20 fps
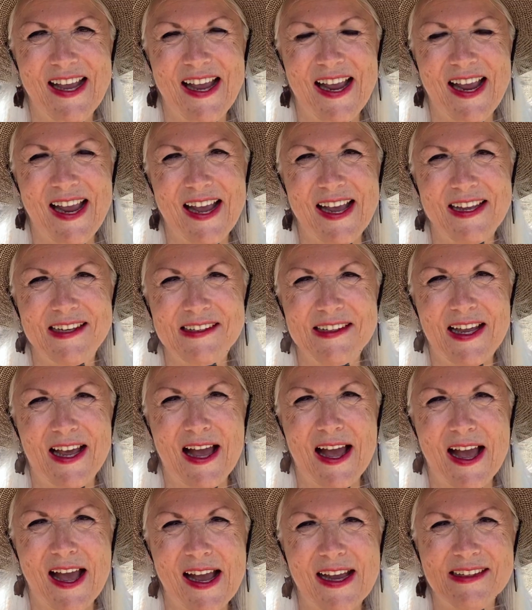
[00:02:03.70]
And
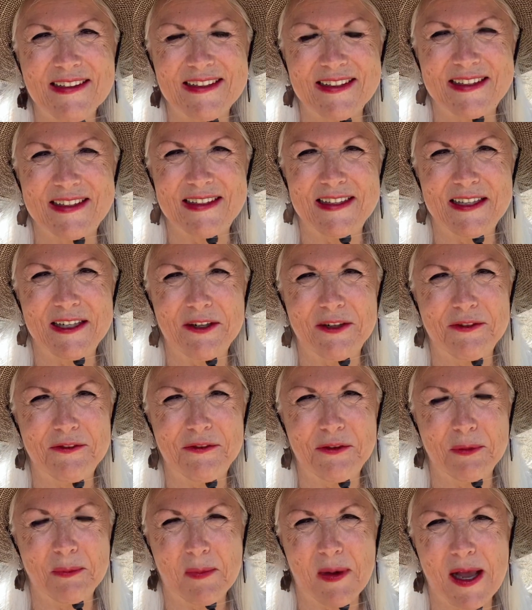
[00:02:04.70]
I declare
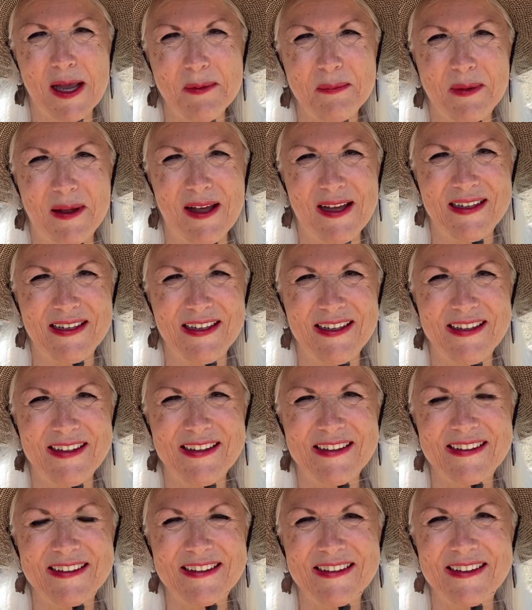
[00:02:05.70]
for my body
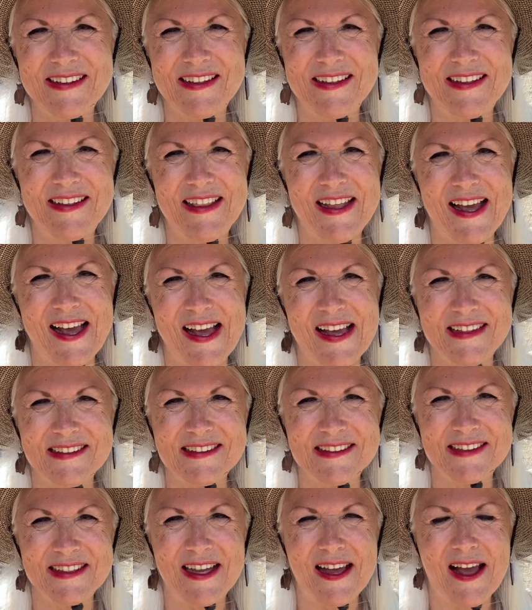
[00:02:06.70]
that
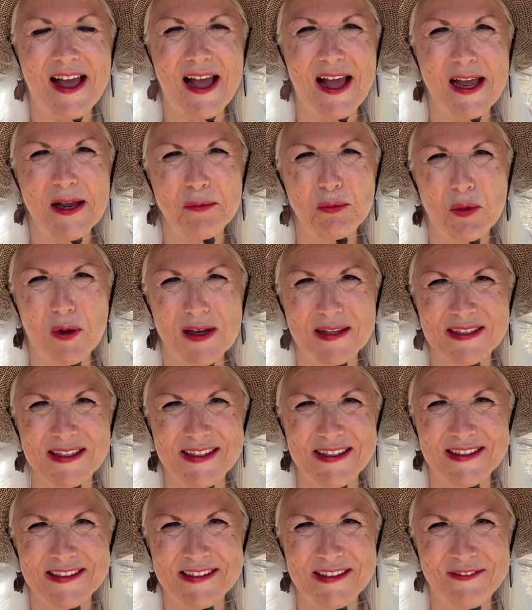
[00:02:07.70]
I'm
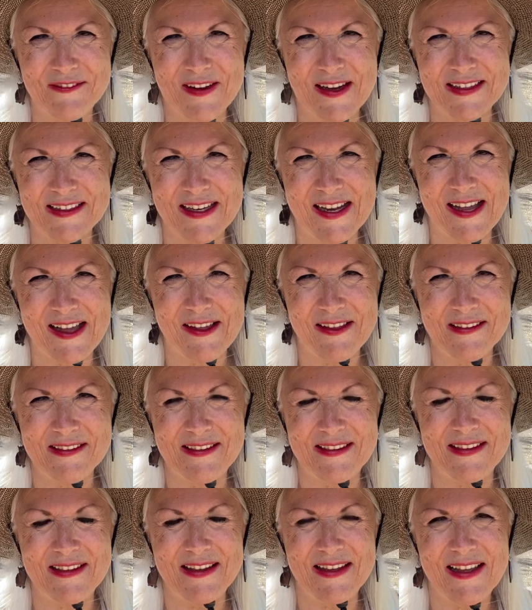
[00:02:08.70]
walking in divine health
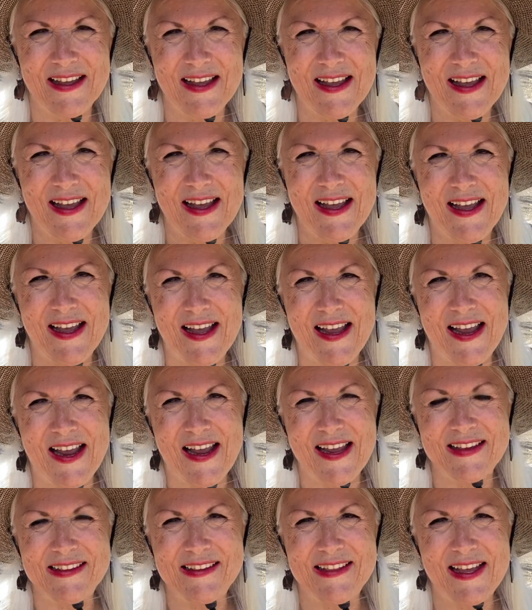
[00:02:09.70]

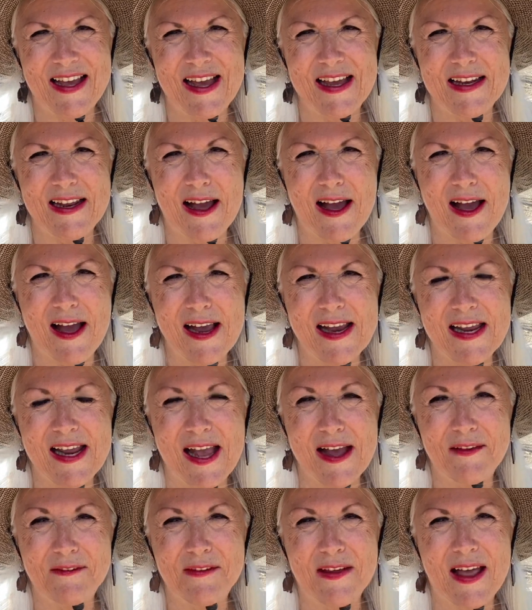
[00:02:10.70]
and that I
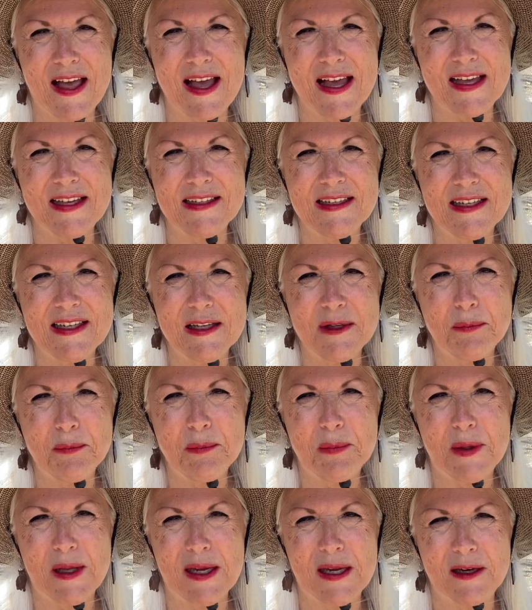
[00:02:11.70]
have
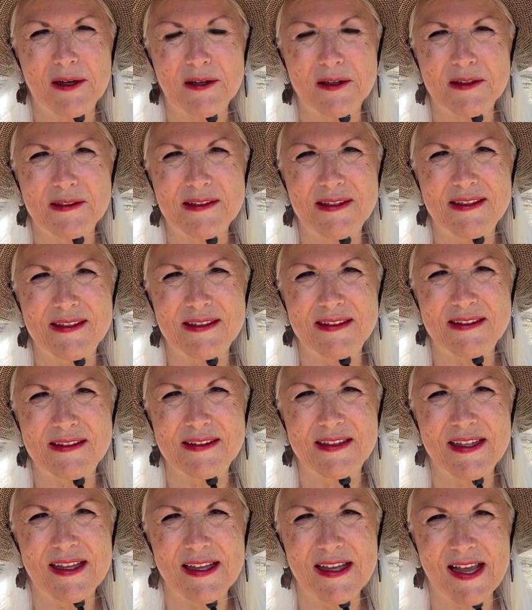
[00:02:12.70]
unimpaired
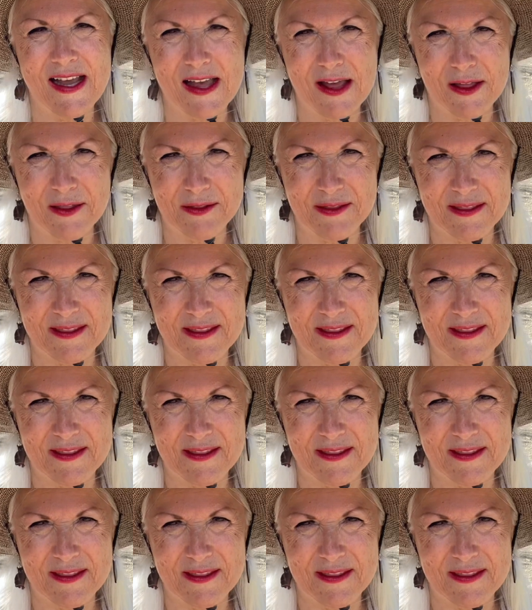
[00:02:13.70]
health.